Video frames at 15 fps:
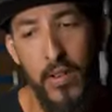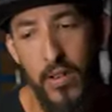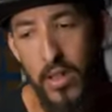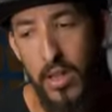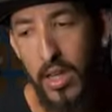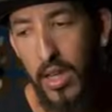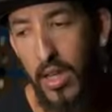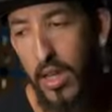you're
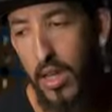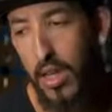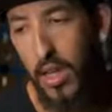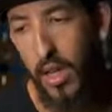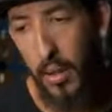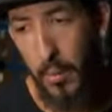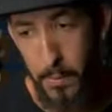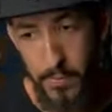looking
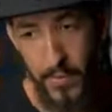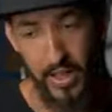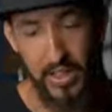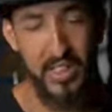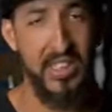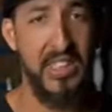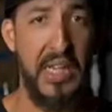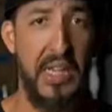on
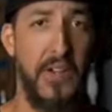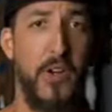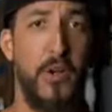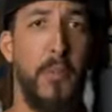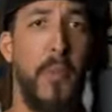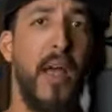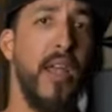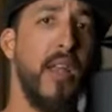the
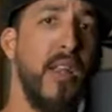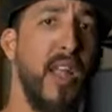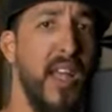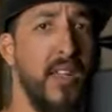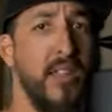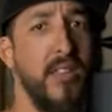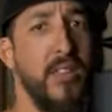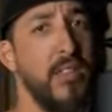standard bike that
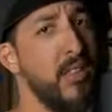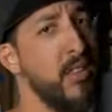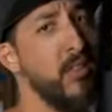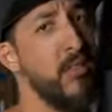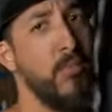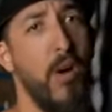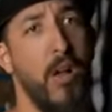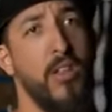has the
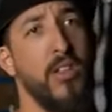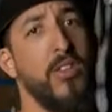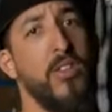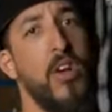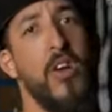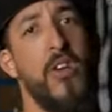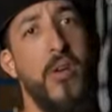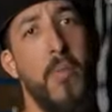smallest
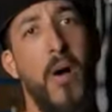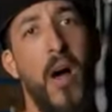charger